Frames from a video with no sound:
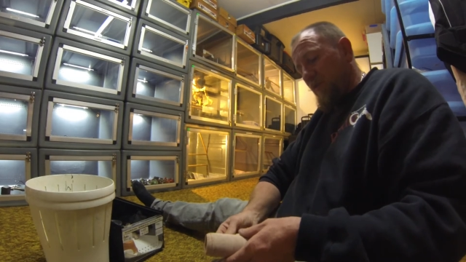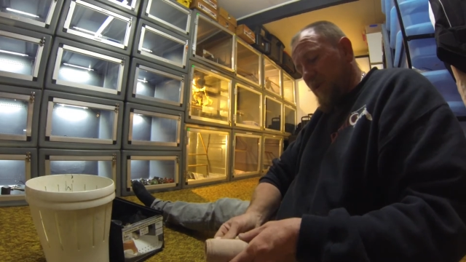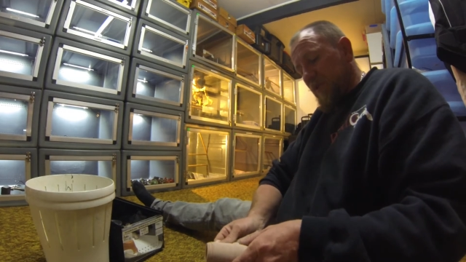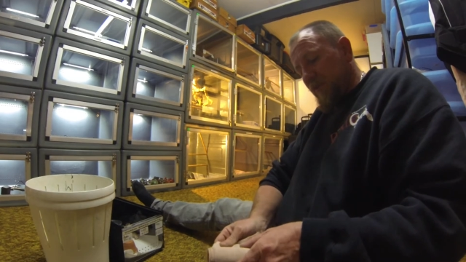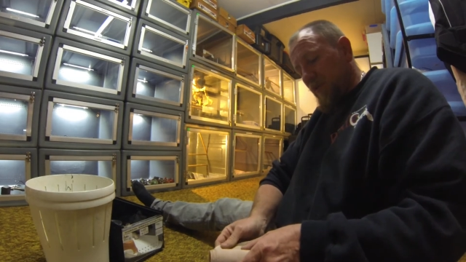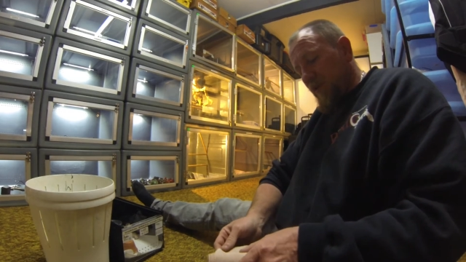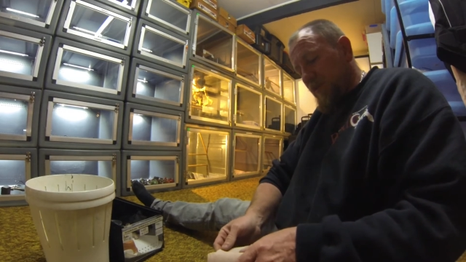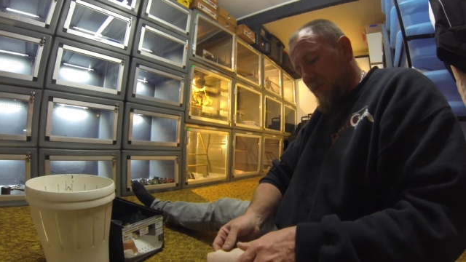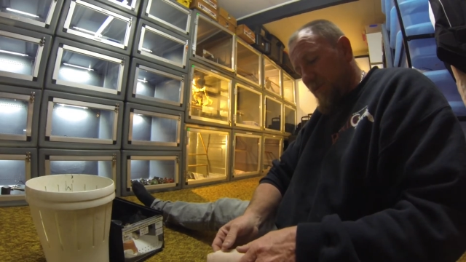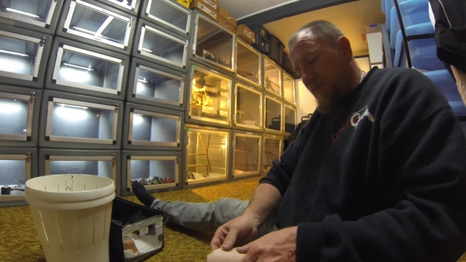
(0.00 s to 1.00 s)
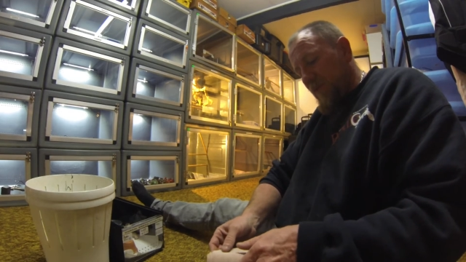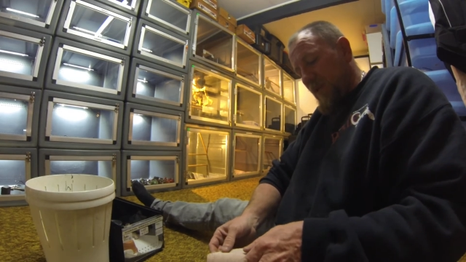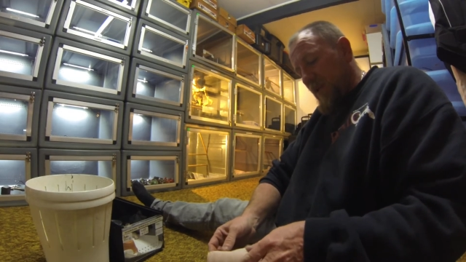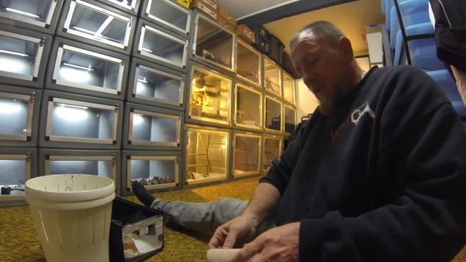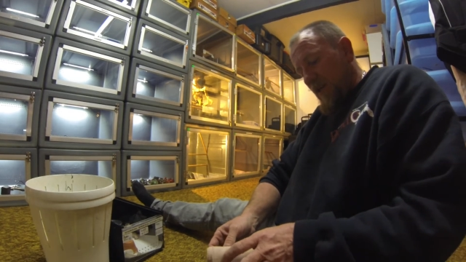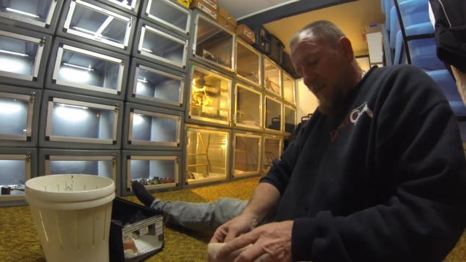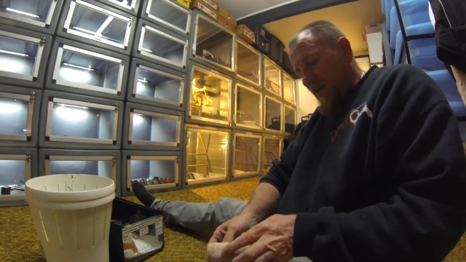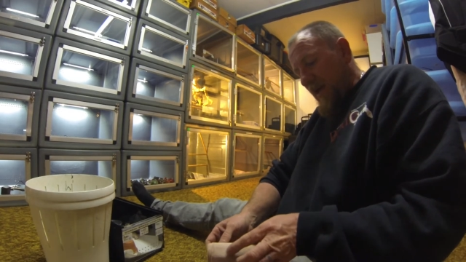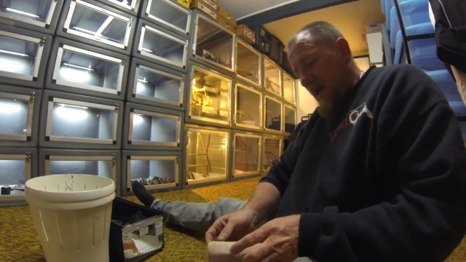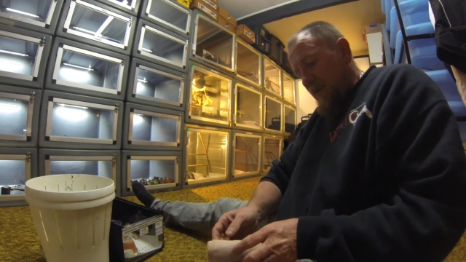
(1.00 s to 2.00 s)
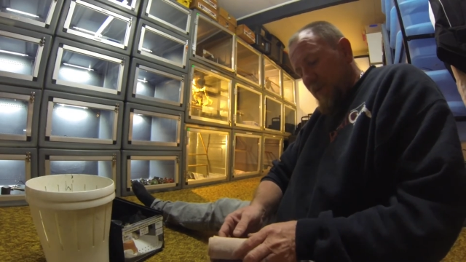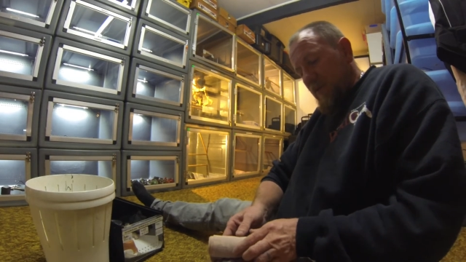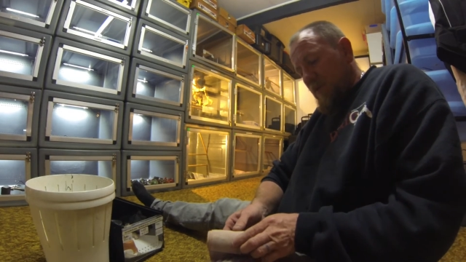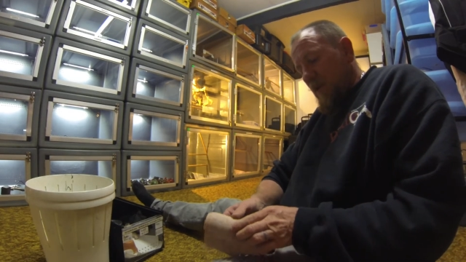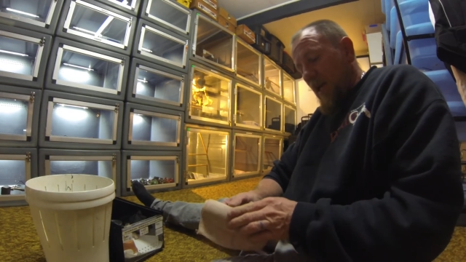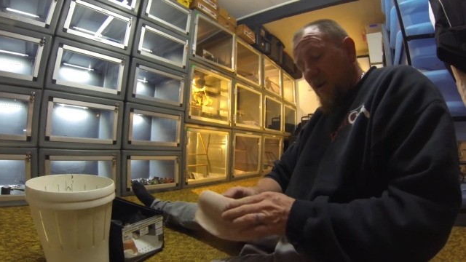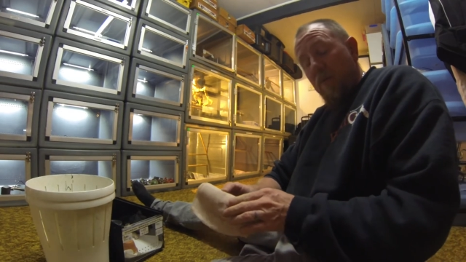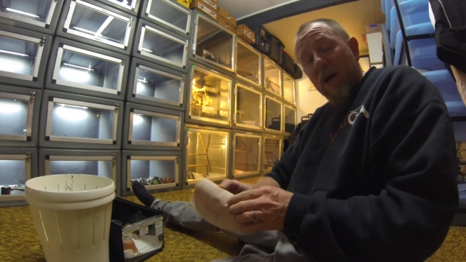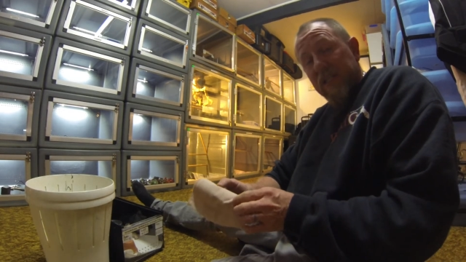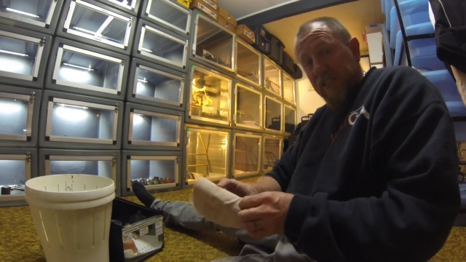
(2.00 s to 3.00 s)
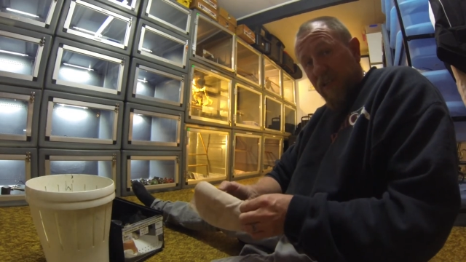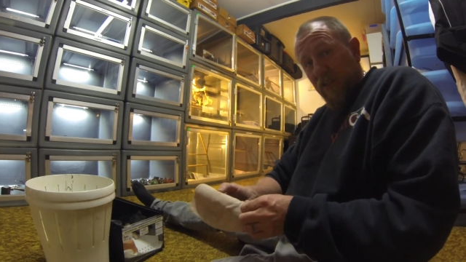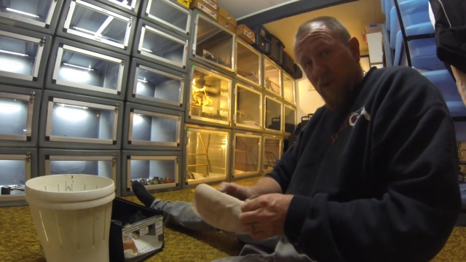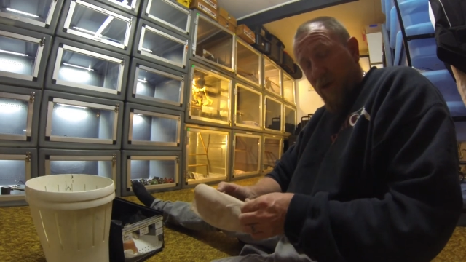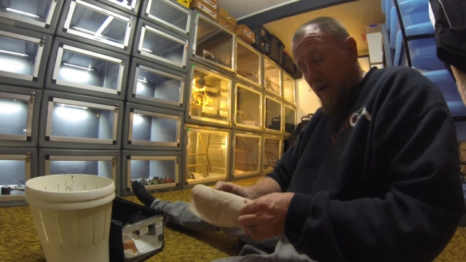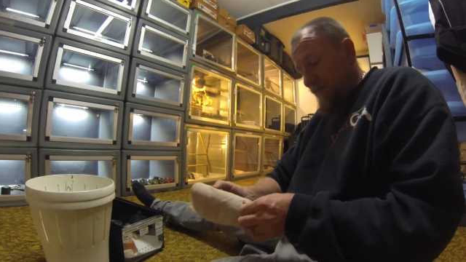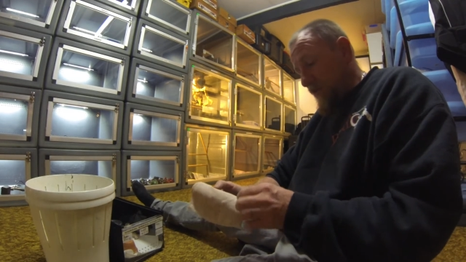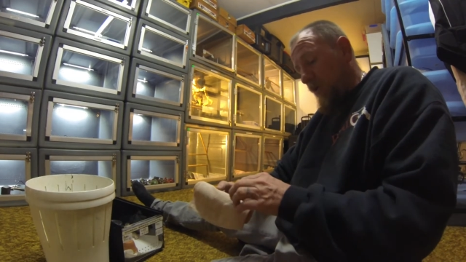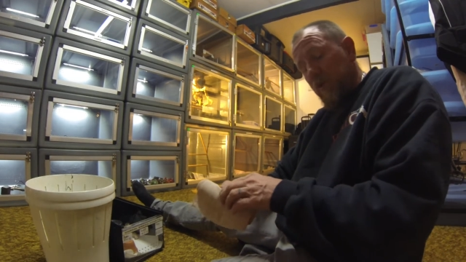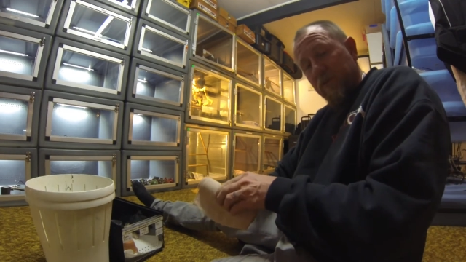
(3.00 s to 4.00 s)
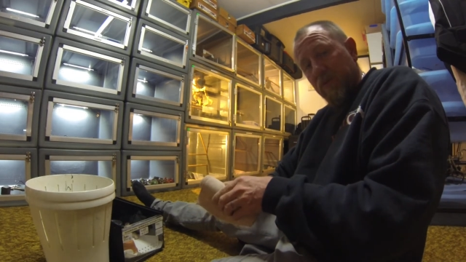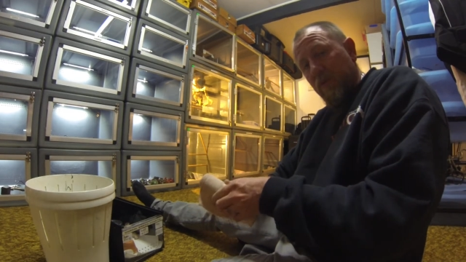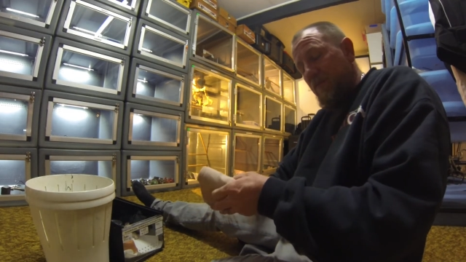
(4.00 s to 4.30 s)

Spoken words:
(no speaker visible)